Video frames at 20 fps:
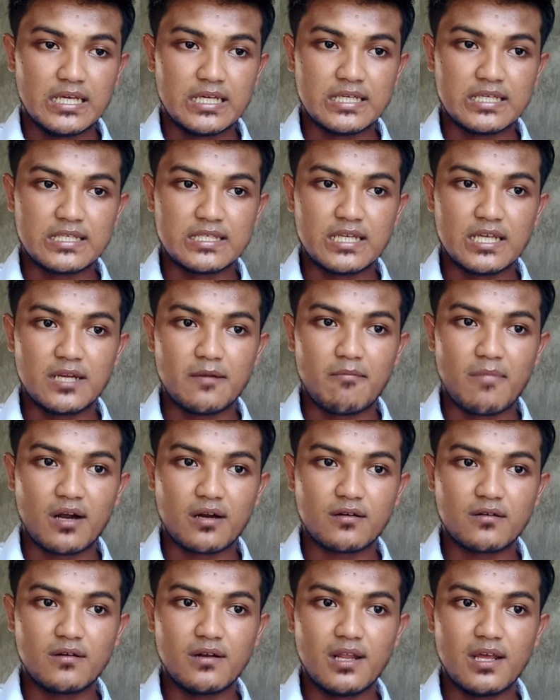is in
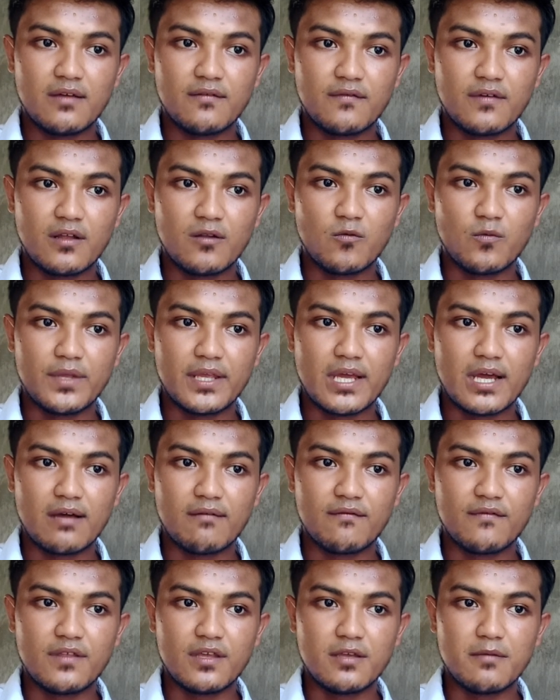macro level we
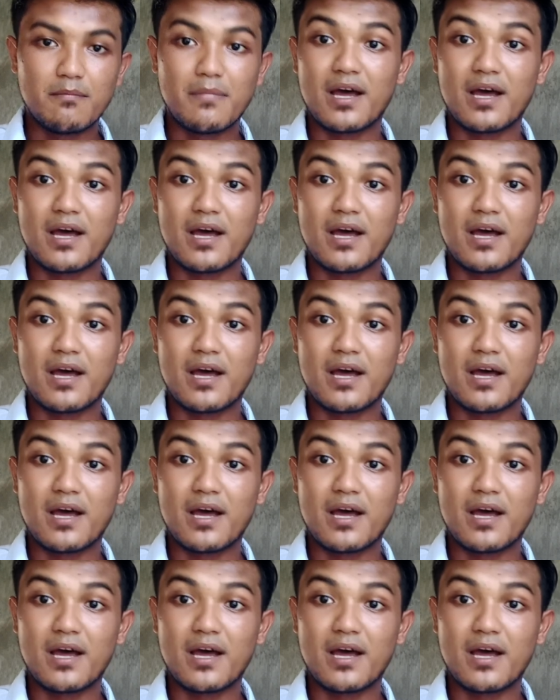have the